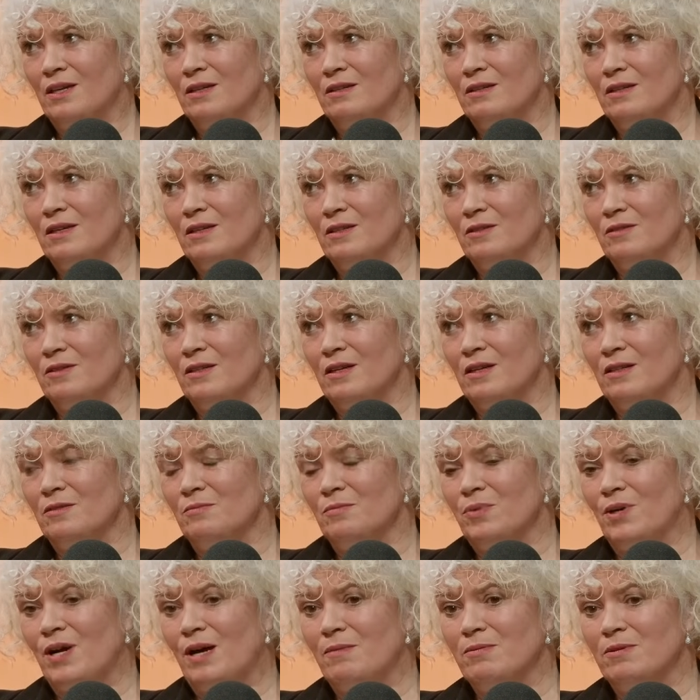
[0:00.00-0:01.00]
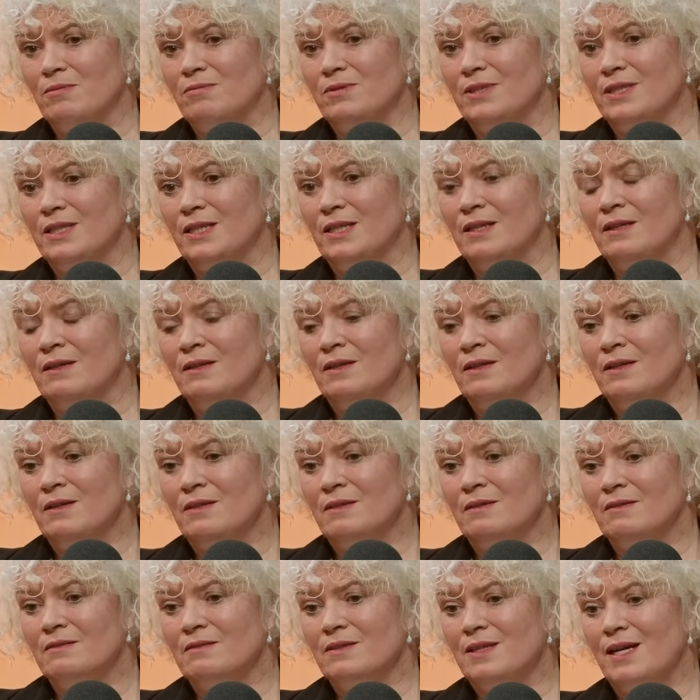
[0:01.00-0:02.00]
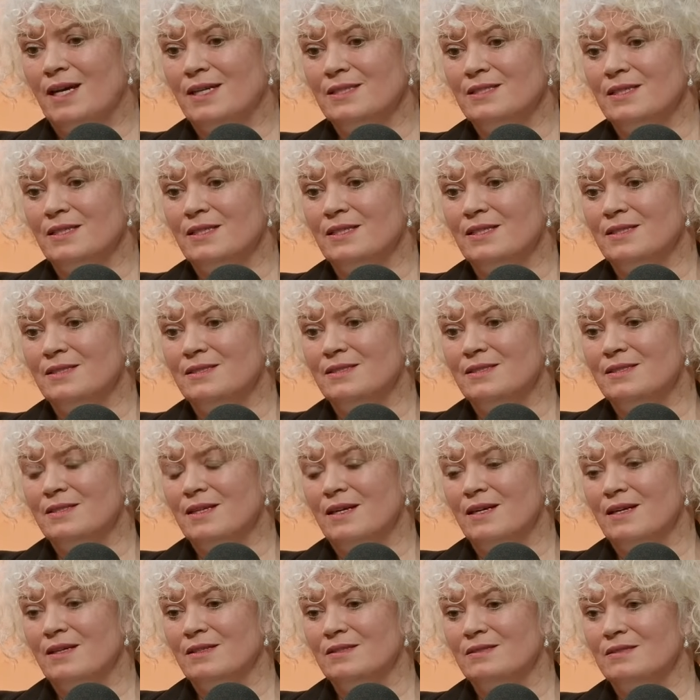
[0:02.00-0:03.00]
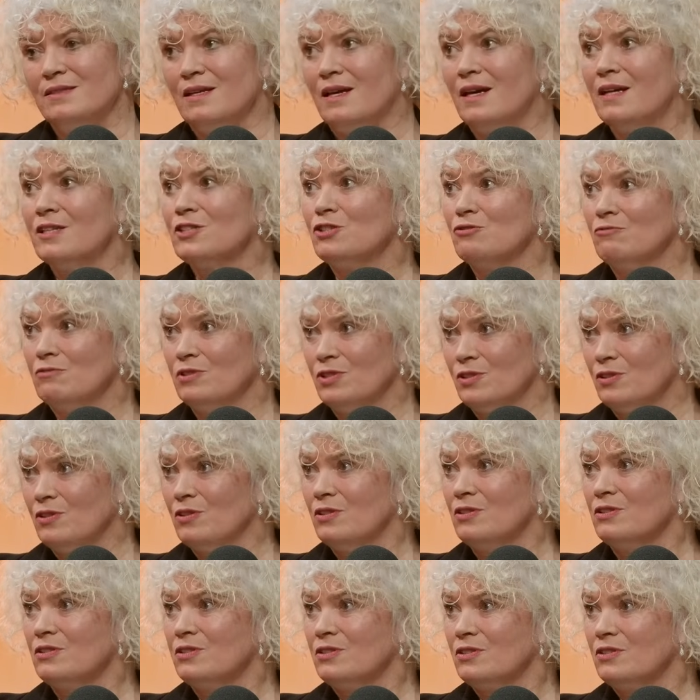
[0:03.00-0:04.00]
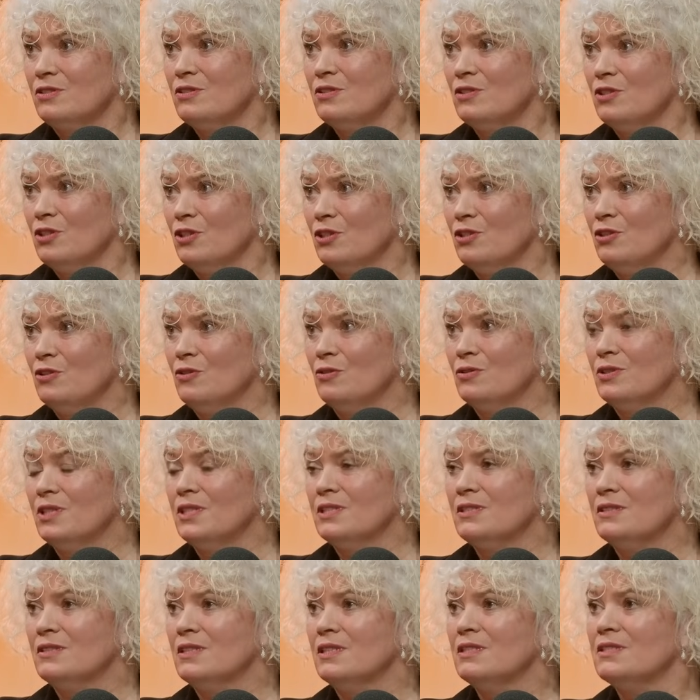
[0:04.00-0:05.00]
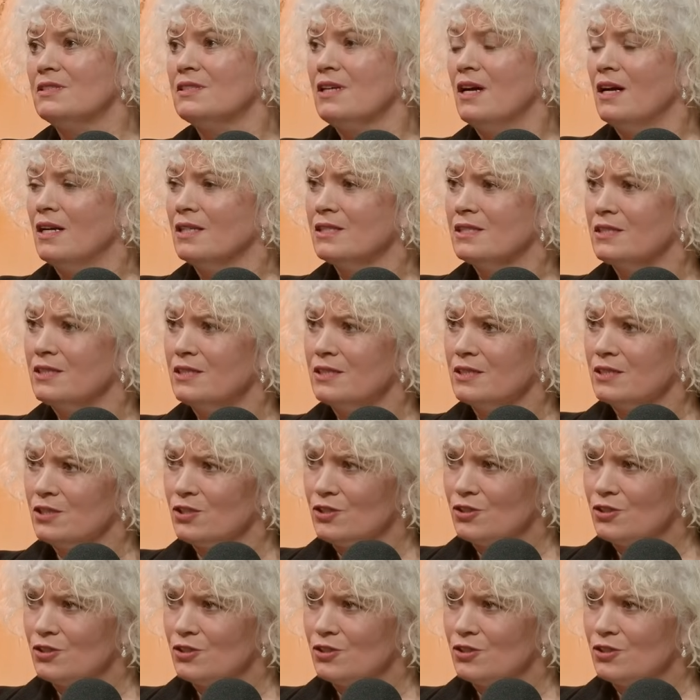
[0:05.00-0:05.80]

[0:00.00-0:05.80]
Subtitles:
And probably that is as a result, this constant